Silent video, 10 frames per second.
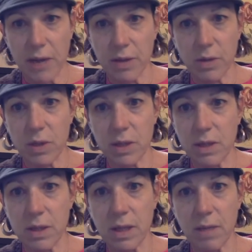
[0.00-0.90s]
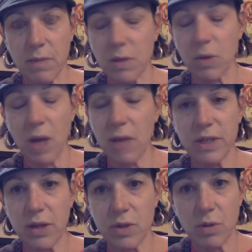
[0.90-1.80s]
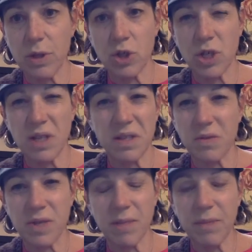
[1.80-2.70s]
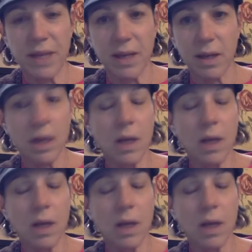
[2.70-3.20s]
So it didn't seem, so it kind of tells you that there's something